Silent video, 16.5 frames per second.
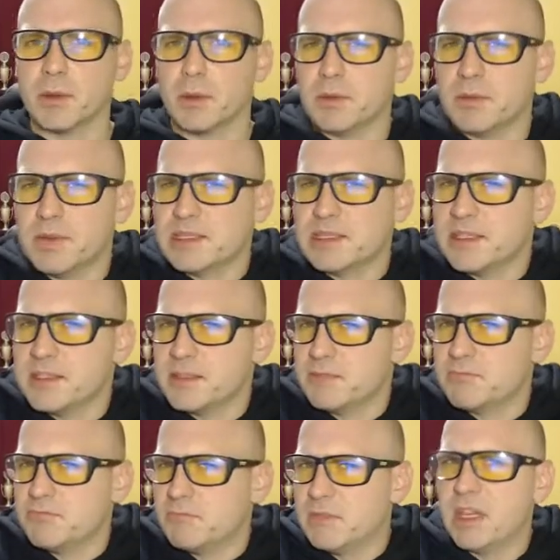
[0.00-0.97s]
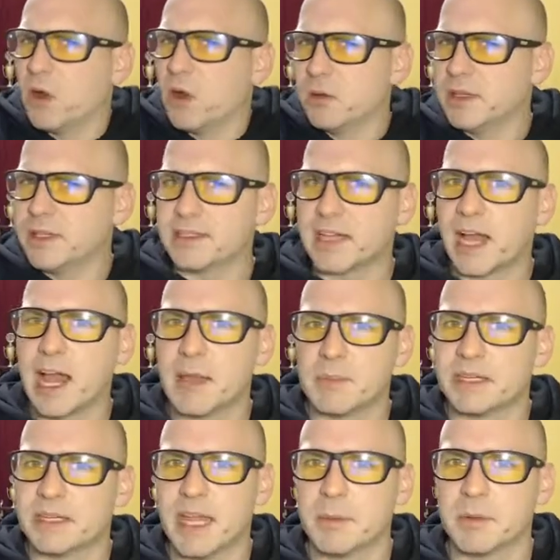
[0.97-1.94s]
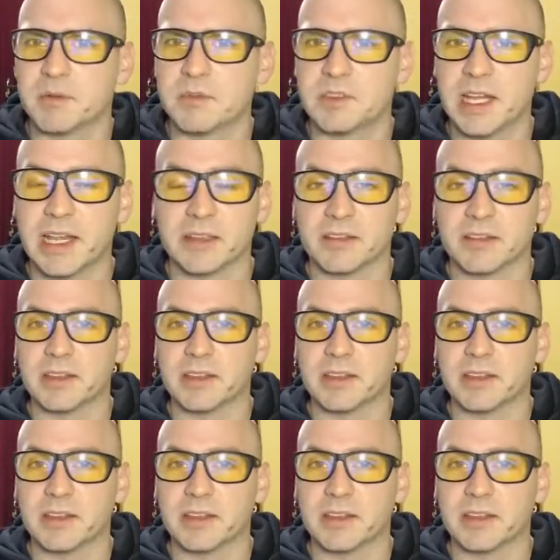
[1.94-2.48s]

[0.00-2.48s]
This is the only time in a game of chess